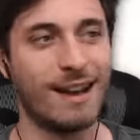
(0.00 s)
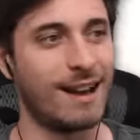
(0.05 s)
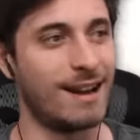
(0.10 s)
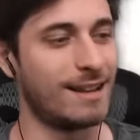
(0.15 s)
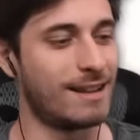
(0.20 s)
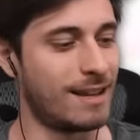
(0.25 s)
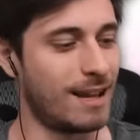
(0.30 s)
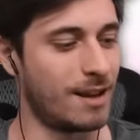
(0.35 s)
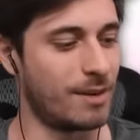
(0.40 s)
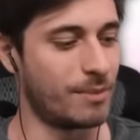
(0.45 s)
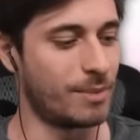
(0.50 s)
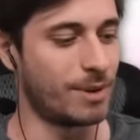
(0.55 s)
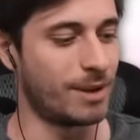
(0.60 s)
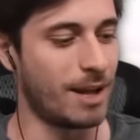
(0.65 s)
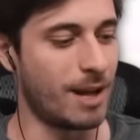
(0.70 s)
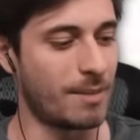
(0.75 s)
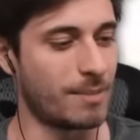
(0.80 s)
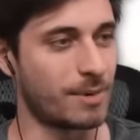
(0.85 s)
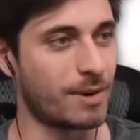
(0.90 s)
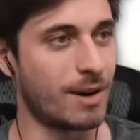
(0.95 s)
and then we'll
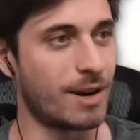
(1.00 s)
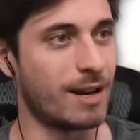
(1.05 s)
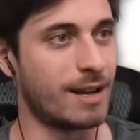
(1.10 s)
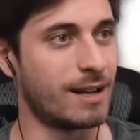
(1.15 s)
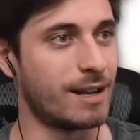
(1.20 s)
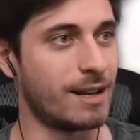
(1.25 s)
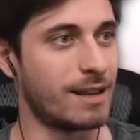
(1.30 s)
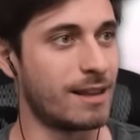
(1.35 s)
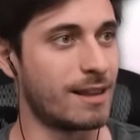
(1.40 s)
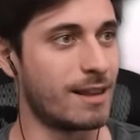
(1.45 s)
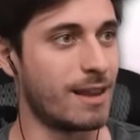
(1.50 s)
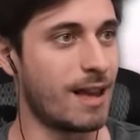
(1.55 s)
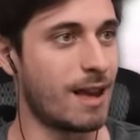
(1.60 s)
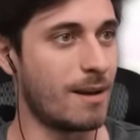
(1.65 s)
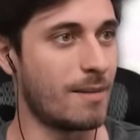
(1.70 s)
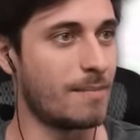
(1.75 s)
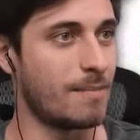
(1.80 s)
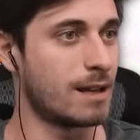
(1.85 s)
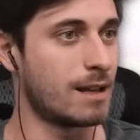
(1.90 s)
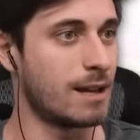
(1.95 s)
upgrade
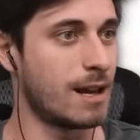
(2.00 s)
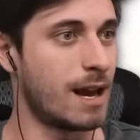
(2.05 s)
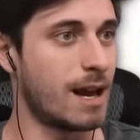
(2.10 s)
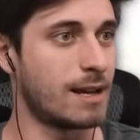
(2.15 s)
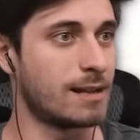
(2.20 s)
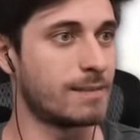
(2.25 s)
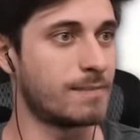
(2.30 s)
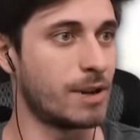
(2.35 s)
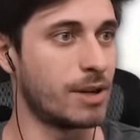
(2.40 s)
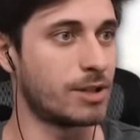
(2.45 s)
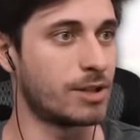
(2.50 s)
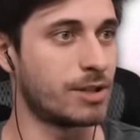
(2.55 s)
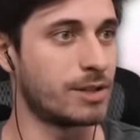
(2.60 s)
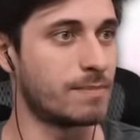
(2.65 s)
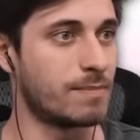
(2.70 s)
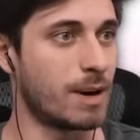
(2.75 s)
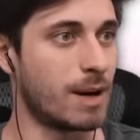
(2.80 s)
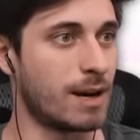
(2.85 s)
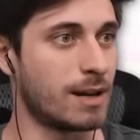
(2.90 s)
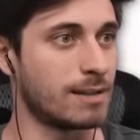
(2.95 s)
them as much as
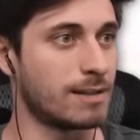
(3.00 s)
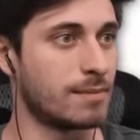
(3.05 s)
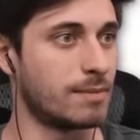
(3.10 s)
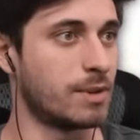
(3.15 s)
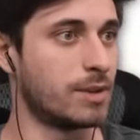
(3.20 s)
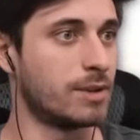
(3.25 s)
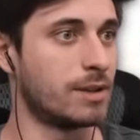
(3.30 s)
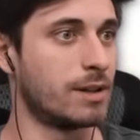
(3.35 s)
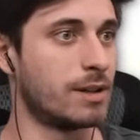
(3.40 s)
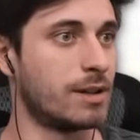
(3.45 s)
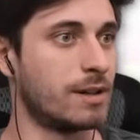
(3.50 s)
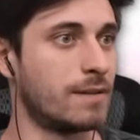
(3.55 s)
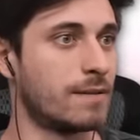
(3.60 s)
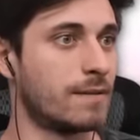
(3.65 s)
possible here.